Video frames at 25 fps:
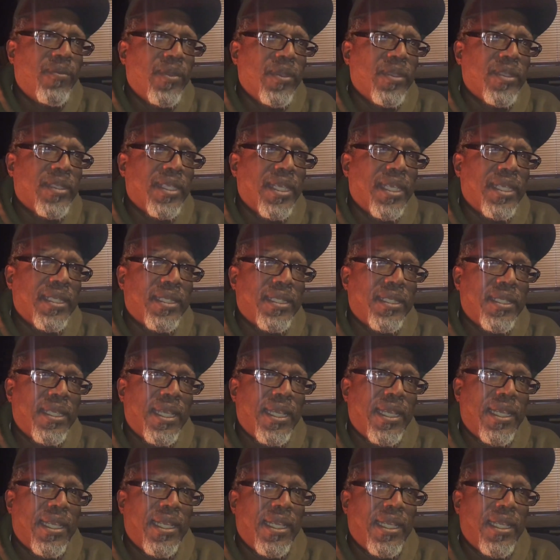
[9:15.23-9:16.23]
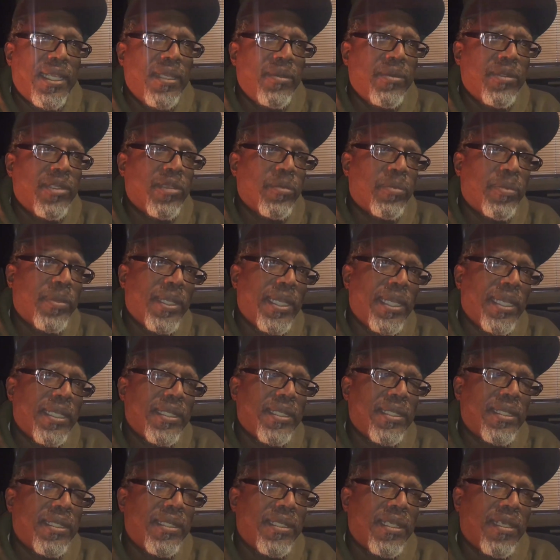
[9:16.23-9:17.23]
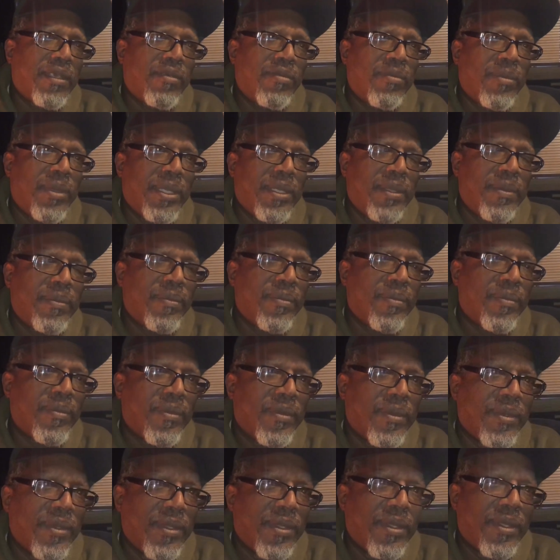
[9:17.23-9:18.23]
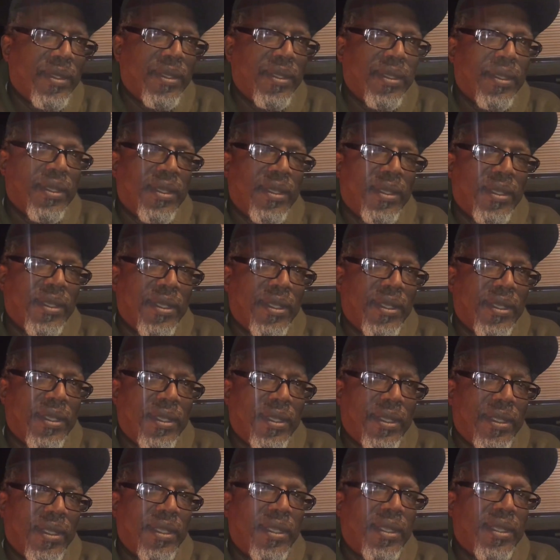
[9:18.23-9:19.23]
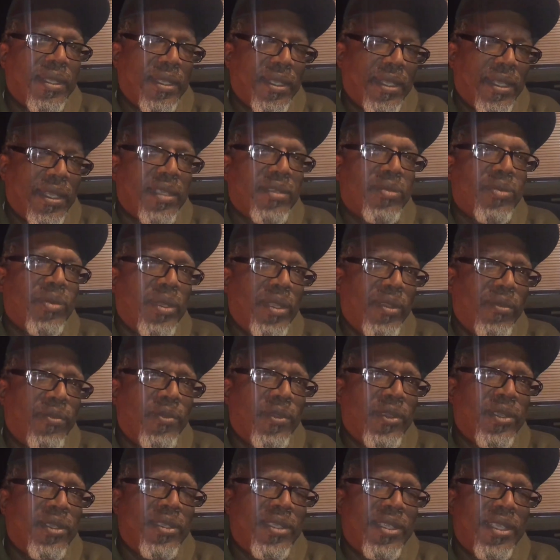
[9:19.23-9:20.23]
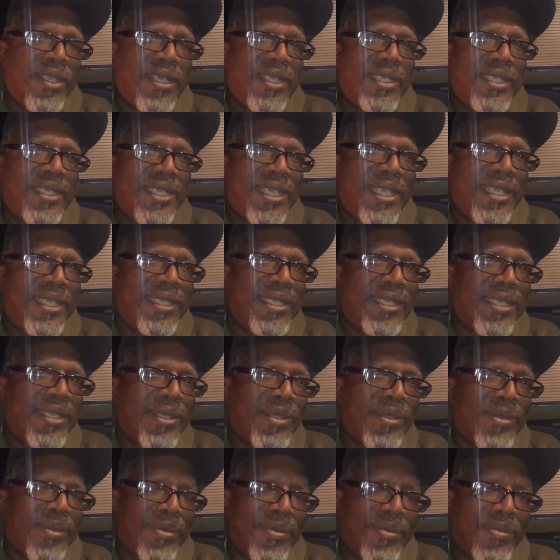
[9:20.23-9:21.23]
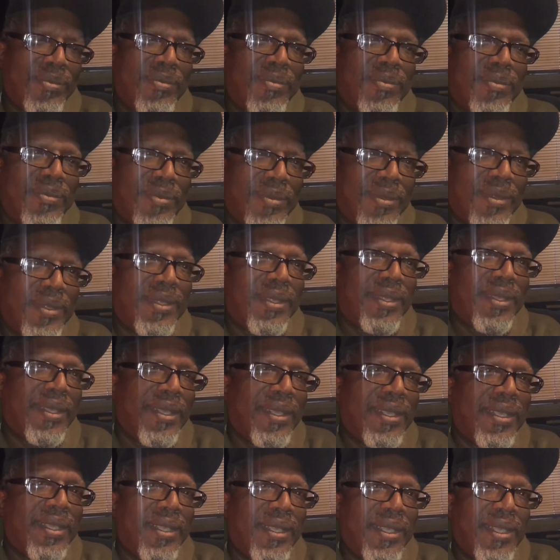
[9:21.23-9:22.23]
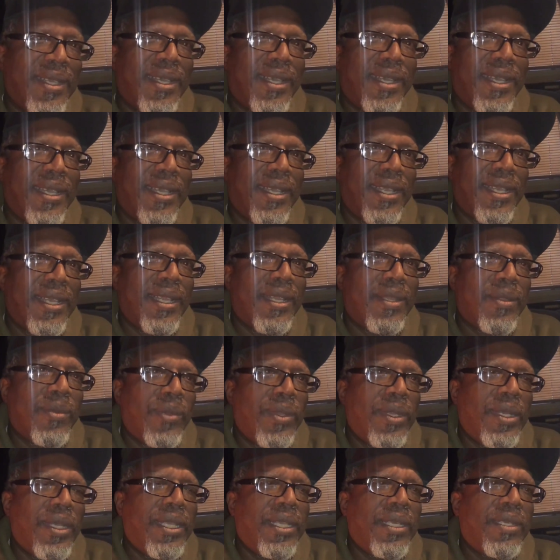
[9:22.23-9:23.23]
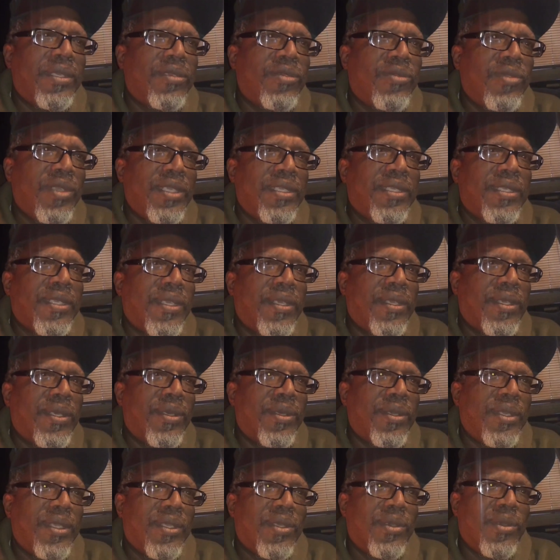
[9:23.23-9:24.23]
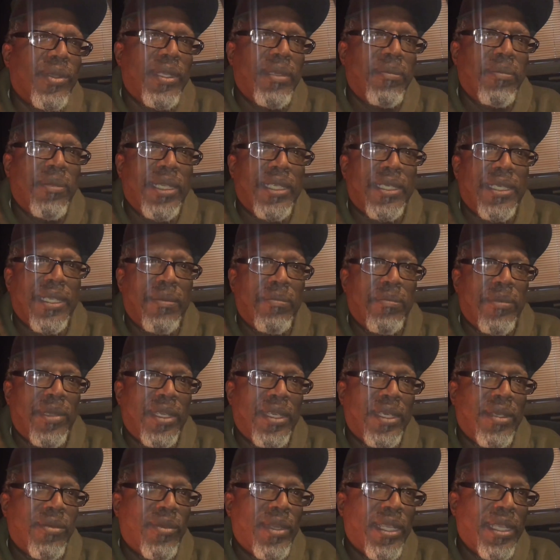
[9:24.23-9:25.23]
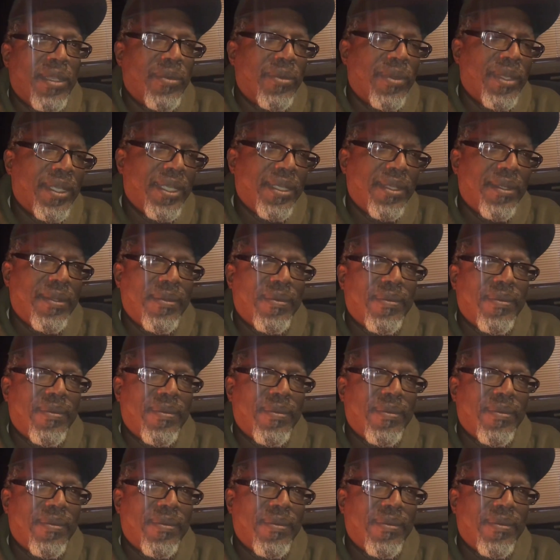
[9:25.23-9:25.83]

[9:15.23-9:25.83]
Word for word: he first got signed, and he was surprised himself, man. That's when he first started changing them. Yeah, in other words, leave the streets alone and go ahead and make that money the right way.